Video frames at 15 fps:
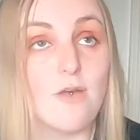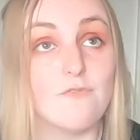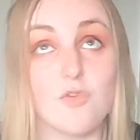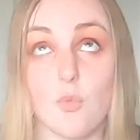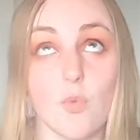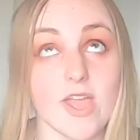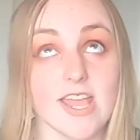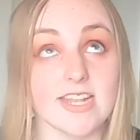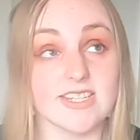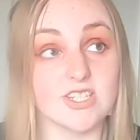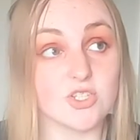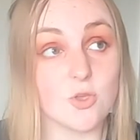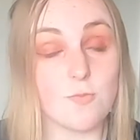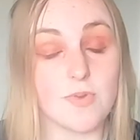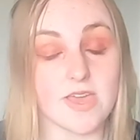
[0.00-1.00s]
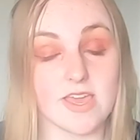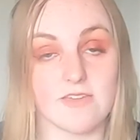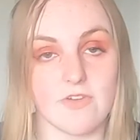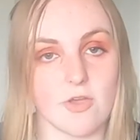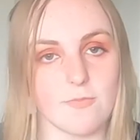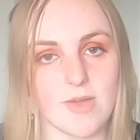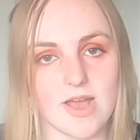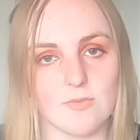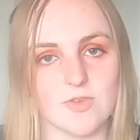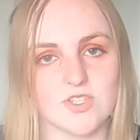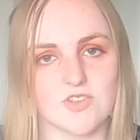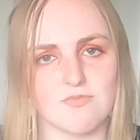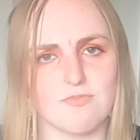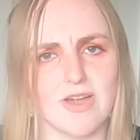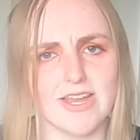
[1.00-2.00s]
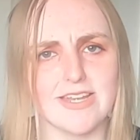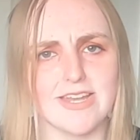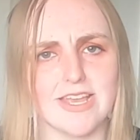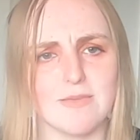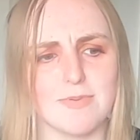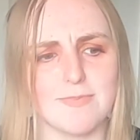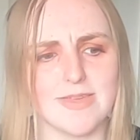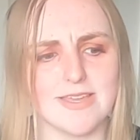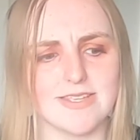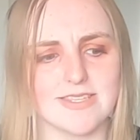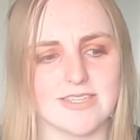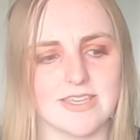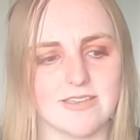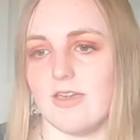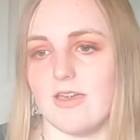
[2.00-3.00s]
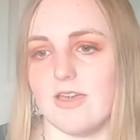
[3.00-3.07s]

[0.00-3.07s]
The weird superhero powers of my nape piercing.